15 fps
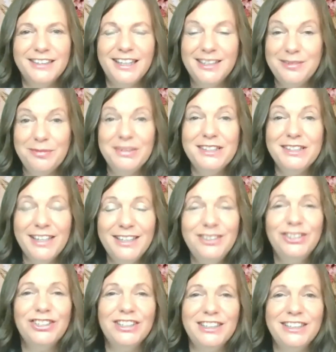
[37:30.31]
and
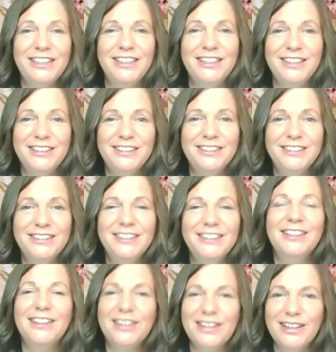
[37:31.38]
potentially
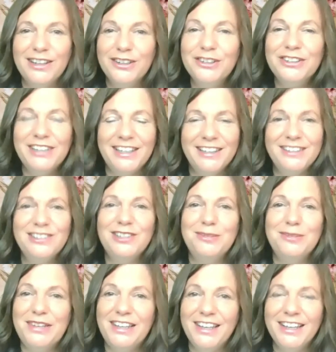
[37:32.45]
the learning to
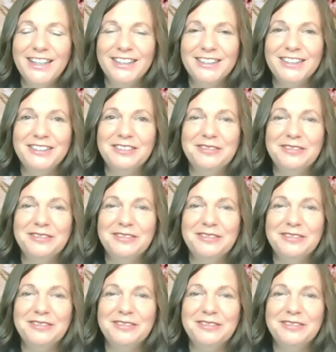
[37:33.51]
begin.